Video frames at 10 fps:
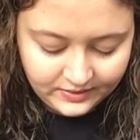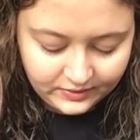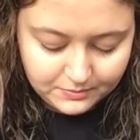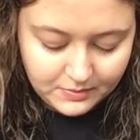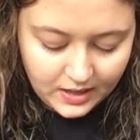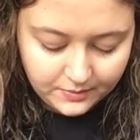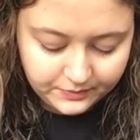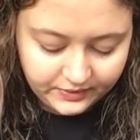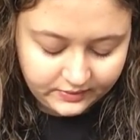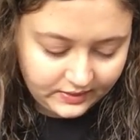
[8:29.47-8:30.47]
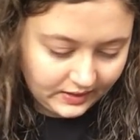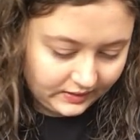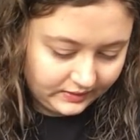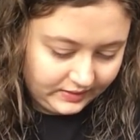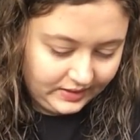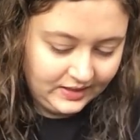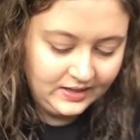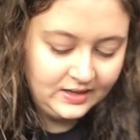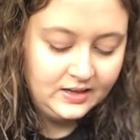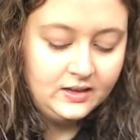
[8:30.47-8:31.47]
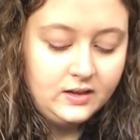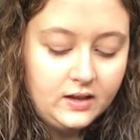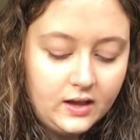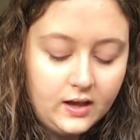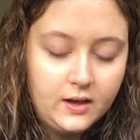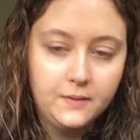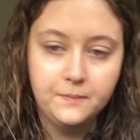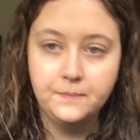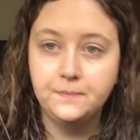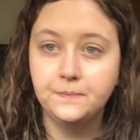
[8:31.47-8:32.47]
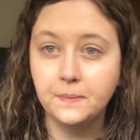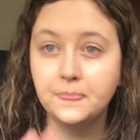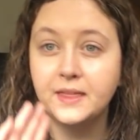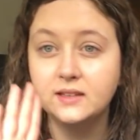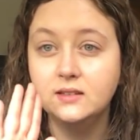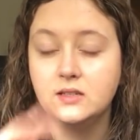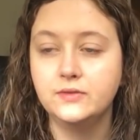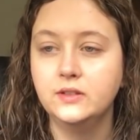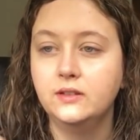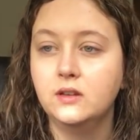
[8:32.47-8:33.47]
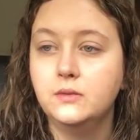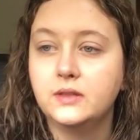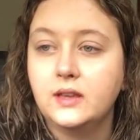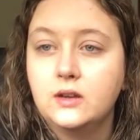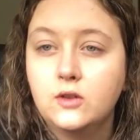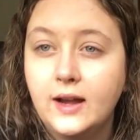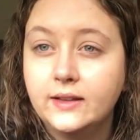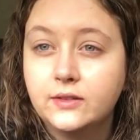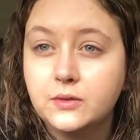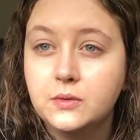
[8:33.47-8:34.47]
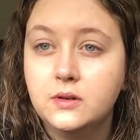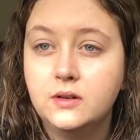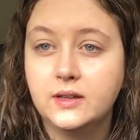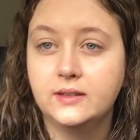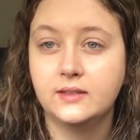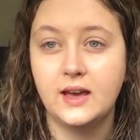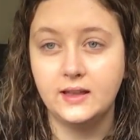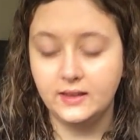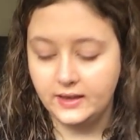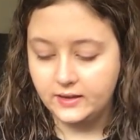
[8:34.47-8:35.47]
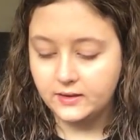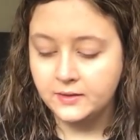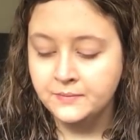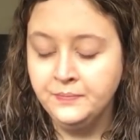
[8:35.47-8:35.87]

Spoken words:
They're mom's things. That's the difference though with like grad school, is that like,